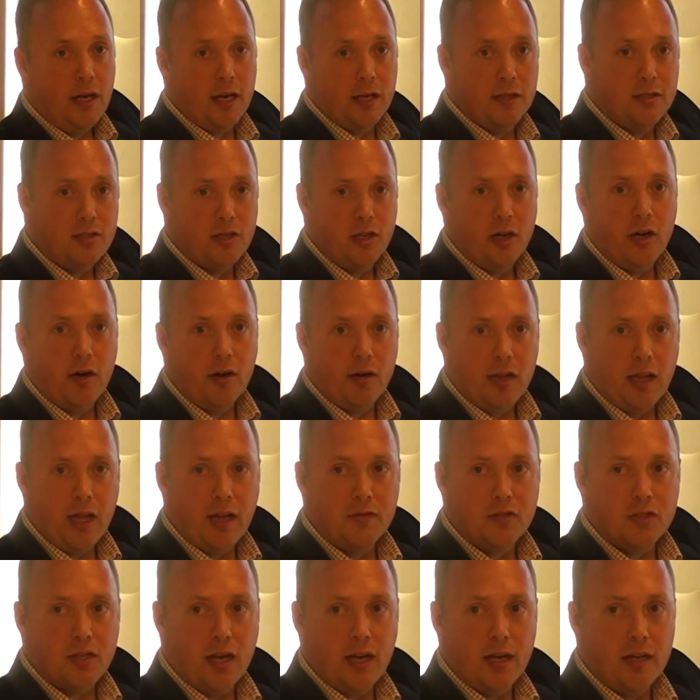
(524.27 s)
Kansas City Area
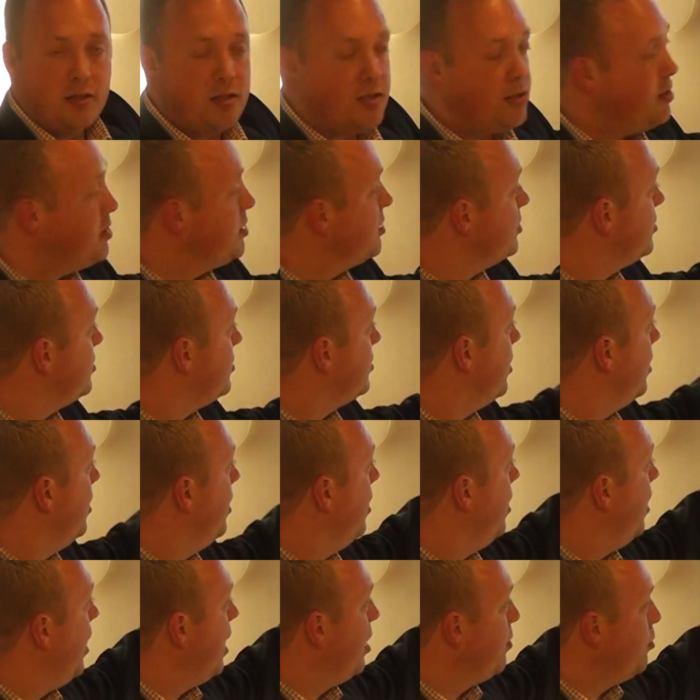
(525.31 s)
Life Sciences,
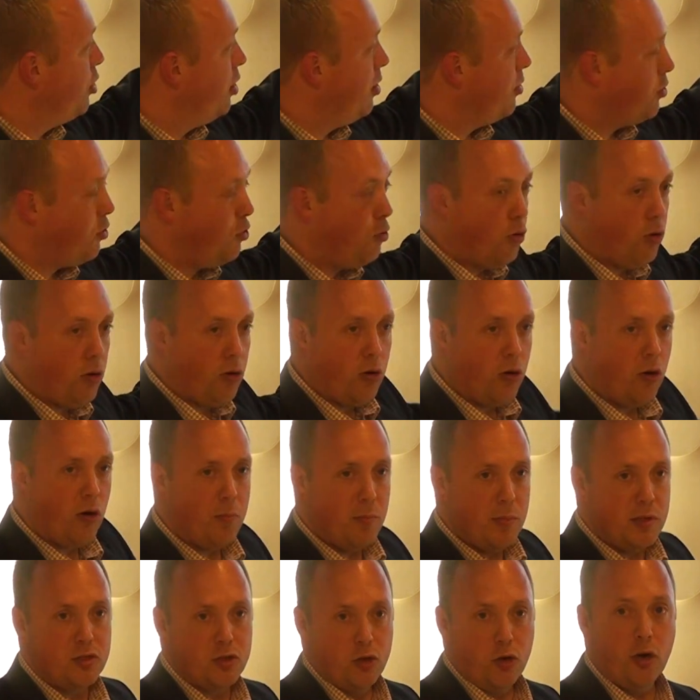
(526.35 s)
Animal Health Corridor,
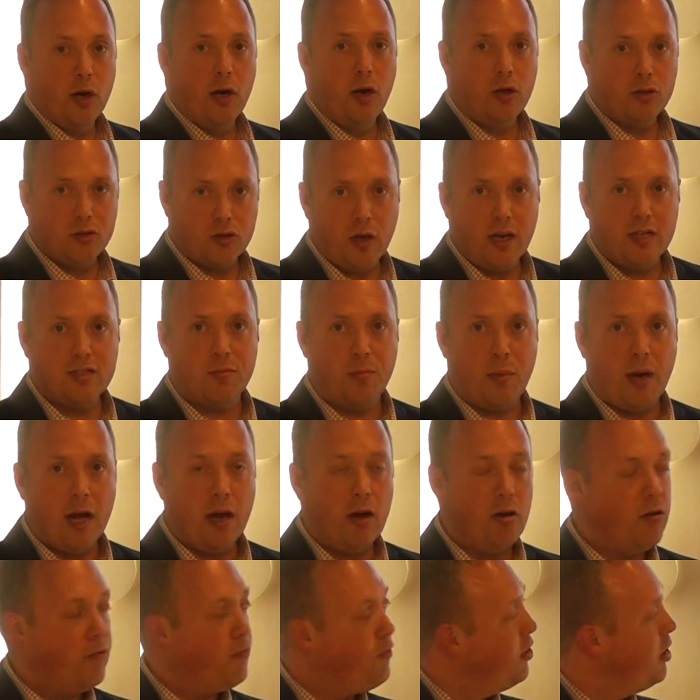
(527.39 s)
and Missouri also has a
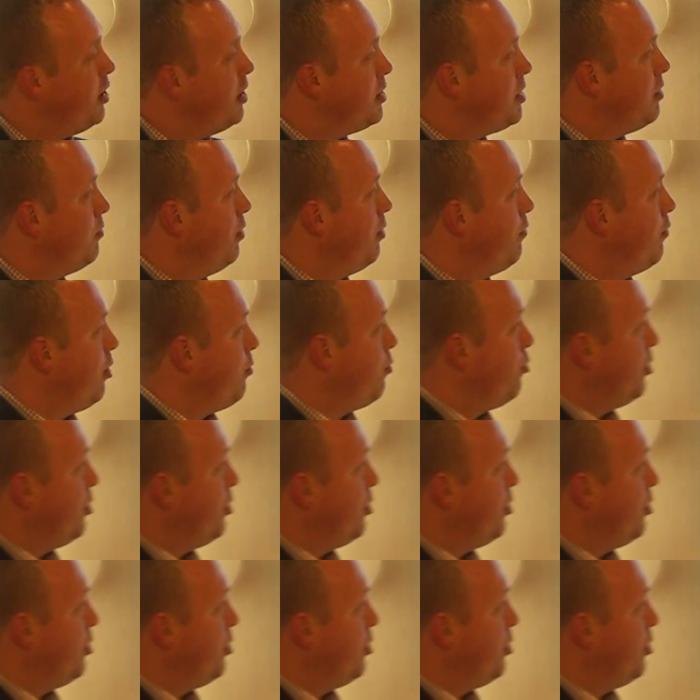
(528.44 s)
bio affiliate that we work